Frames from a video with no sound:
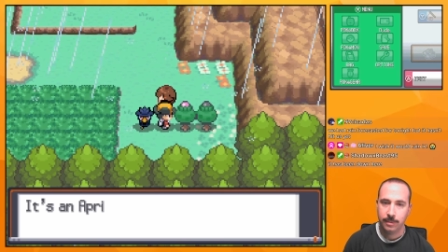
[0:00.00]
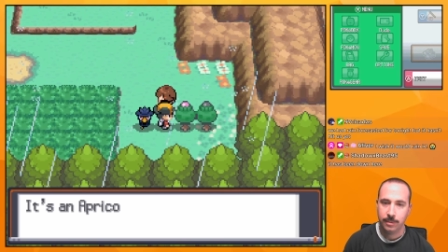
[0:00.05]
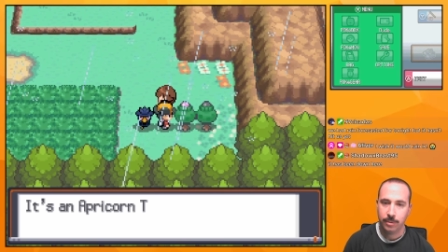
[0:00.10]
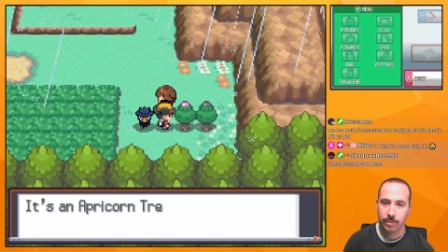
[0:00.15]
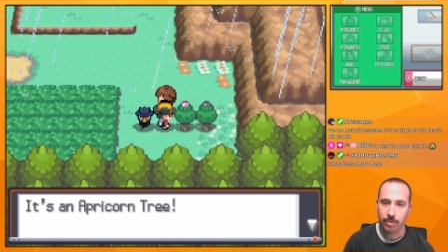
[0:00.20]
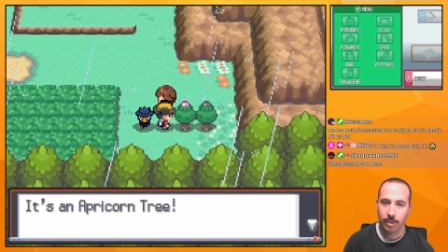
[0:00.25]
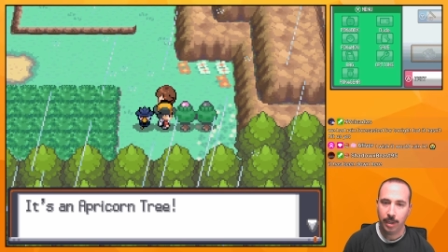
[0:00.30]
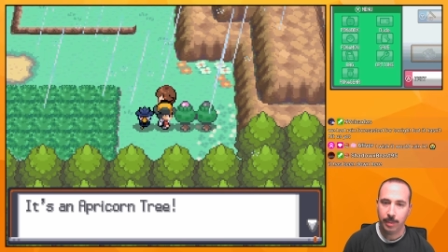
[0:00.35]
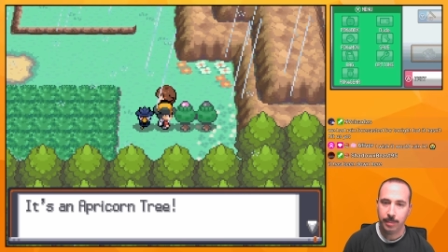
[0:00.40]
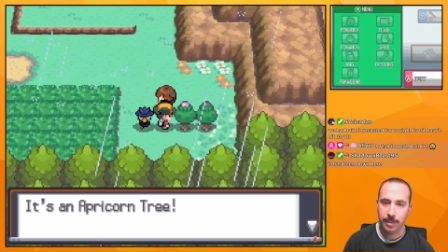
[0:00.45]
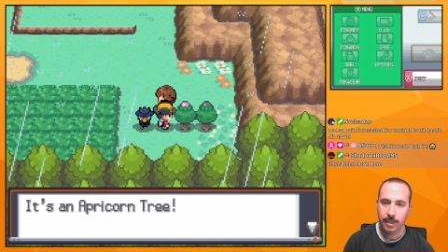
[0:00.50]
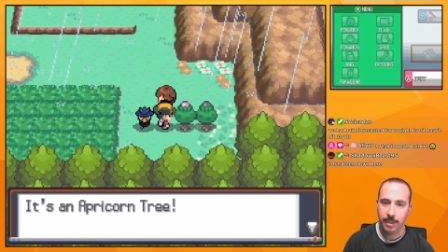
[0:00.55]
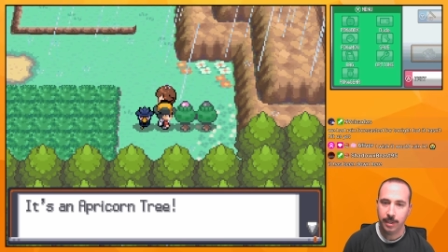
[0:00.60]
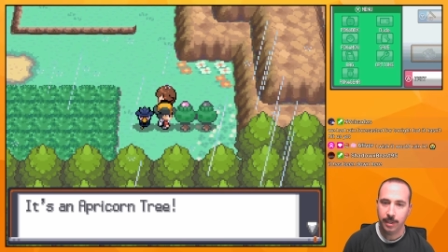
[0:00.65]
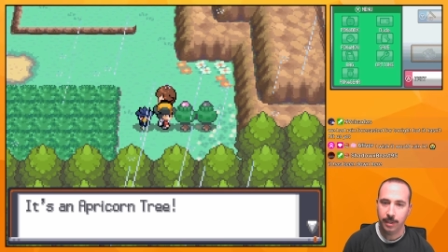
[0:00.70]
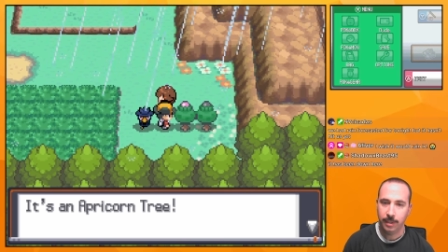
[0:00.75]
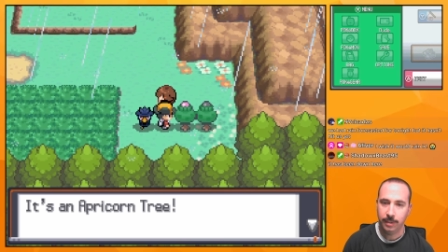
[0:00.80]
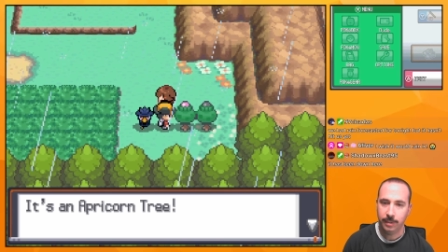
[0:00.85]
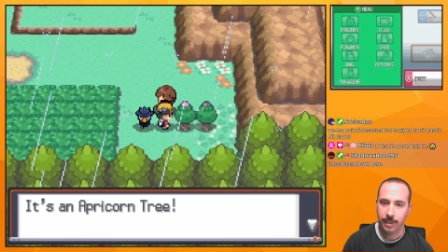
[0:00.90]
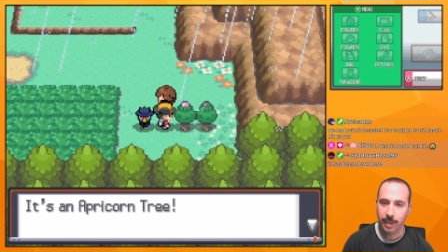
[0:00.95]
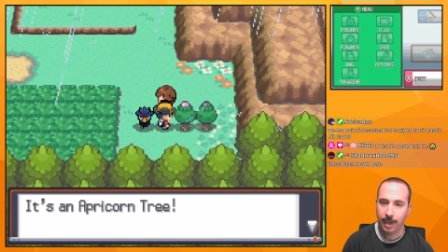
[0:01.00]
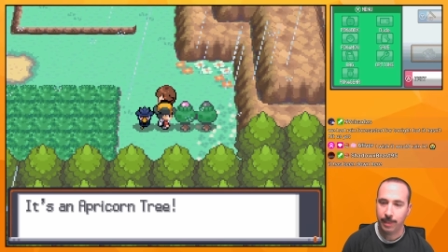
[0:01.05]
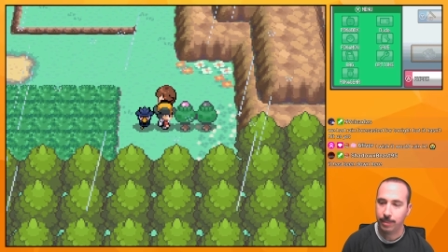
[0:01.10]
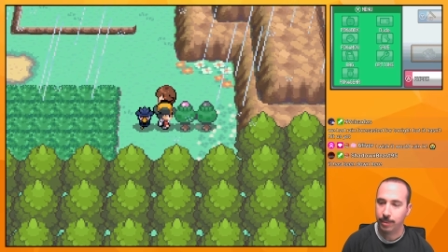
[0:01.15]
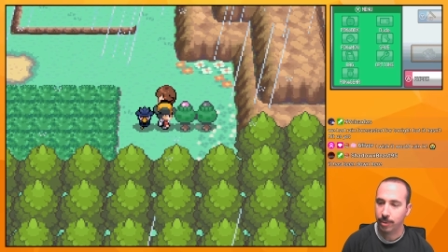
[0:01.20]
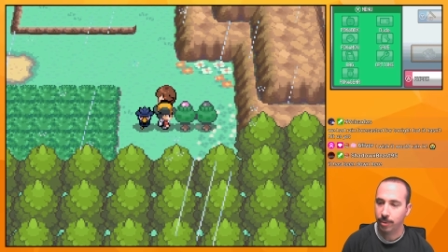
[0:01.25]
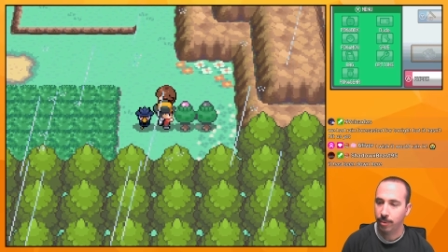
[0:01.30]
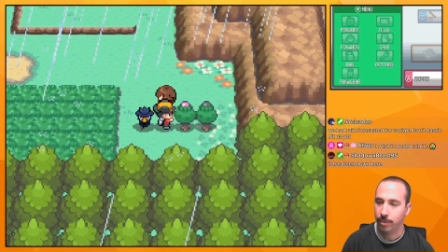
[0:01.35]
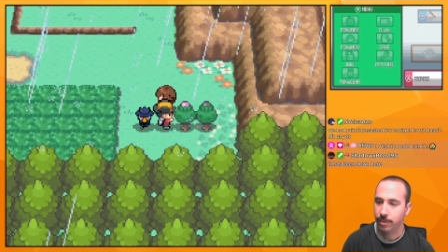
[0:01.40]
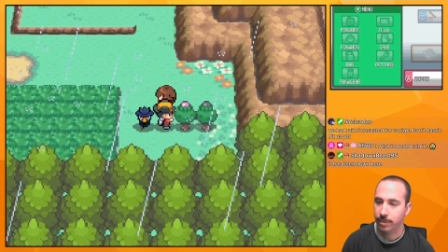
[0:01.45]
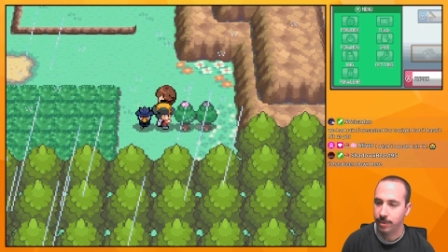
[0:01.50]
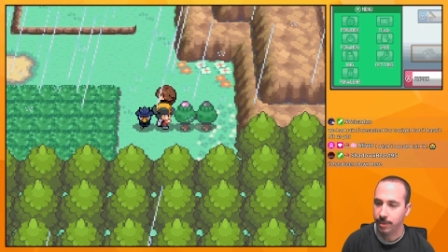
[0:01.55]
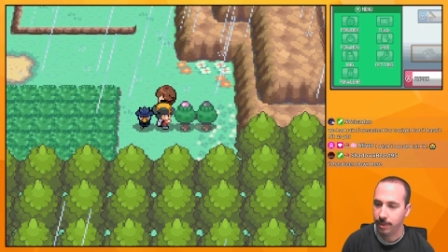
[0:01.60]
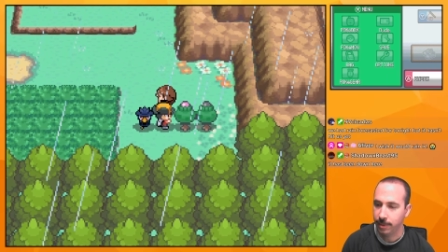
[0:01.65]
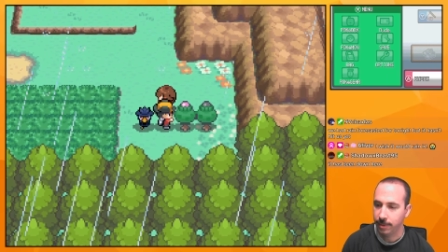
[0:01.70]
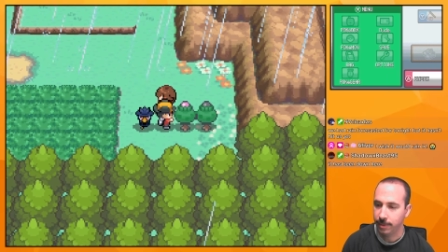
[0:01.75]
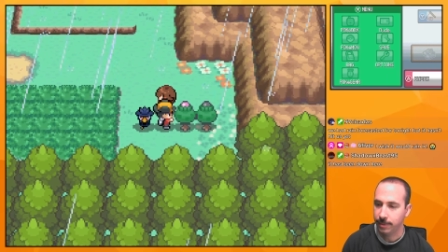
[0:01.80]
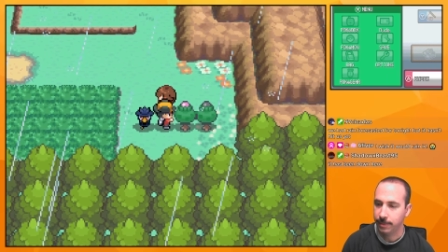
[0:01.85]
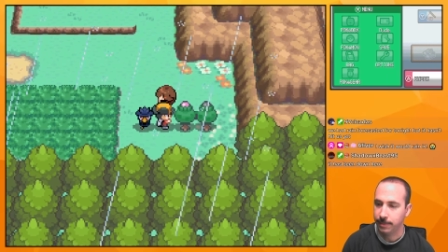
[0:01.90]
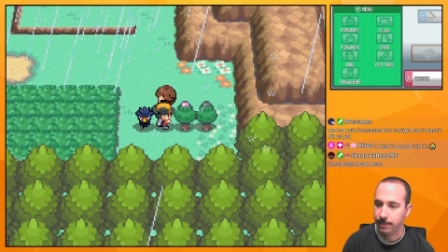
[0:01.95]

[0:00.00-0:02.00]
Grab the apricorns here.